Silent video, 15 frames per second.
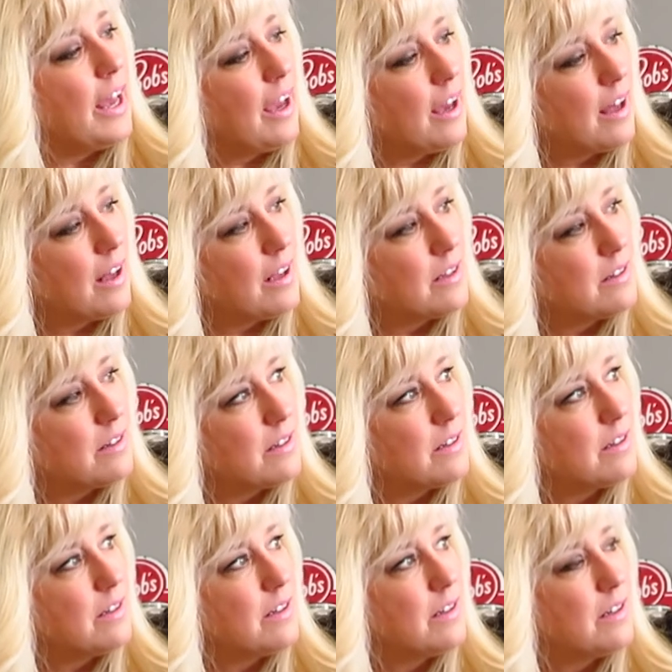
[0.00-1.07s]
And
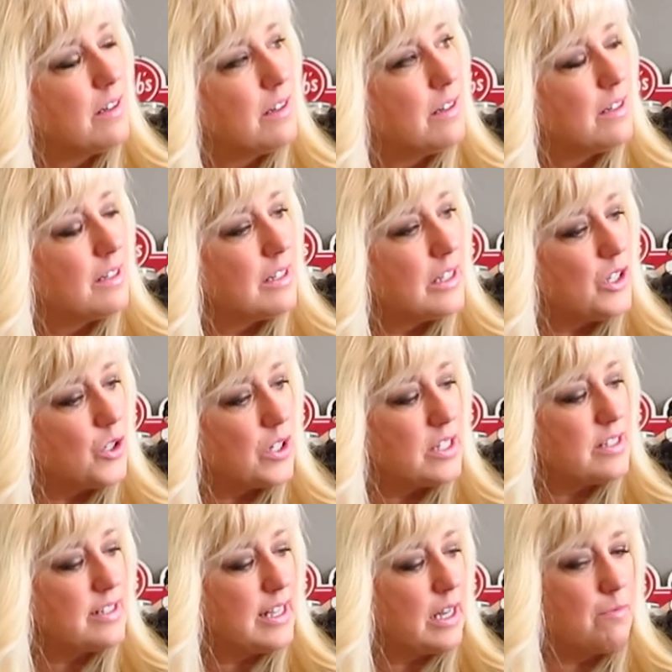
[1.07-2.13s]
you
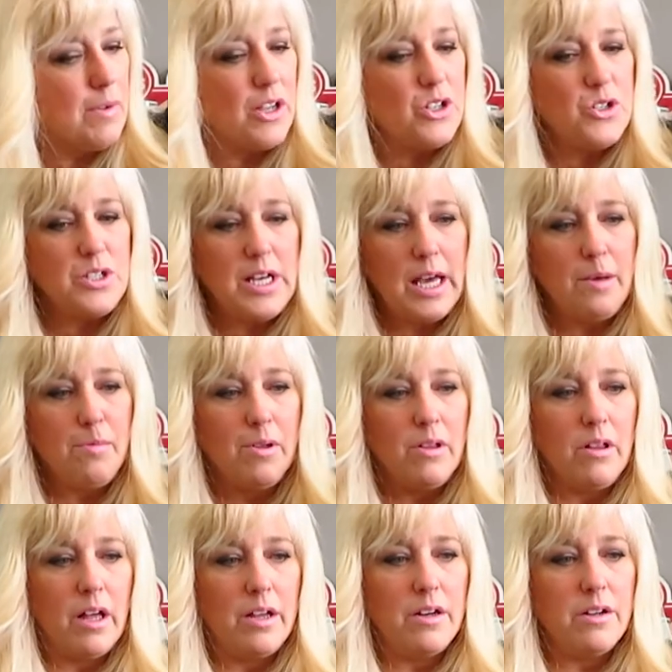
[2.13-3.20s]
can set them on your
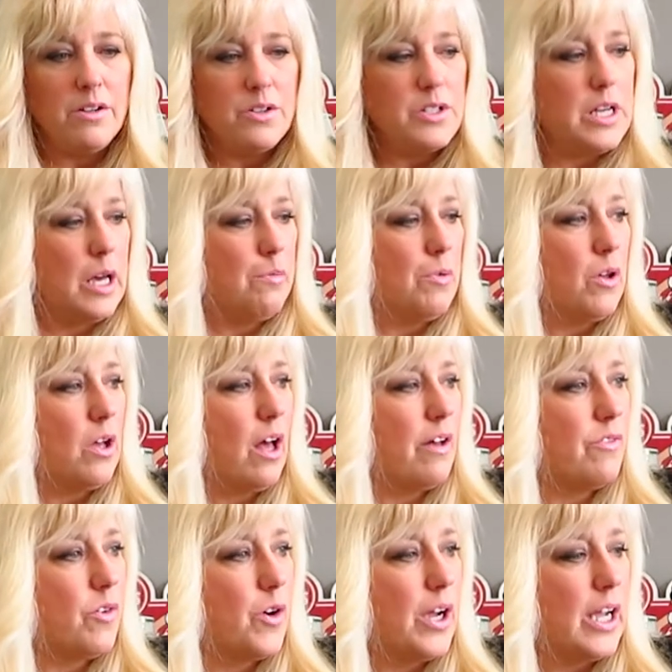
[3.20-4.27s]
table, under your table
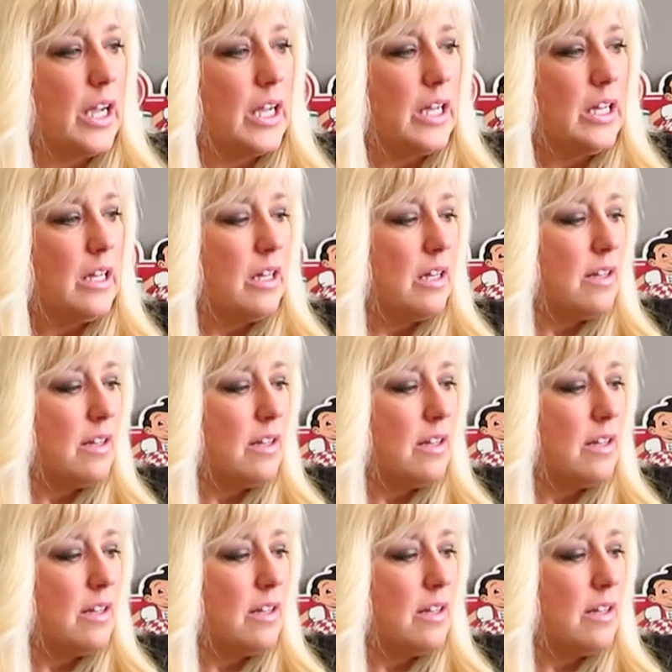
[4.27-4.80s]
covering.